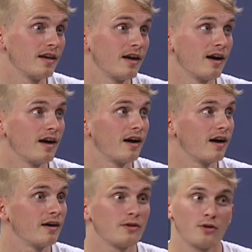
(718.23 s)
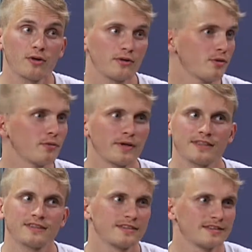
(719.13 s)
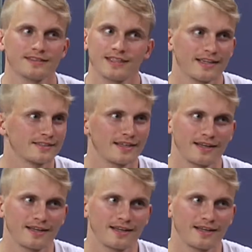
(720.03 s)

Uh, you you weren't uh, I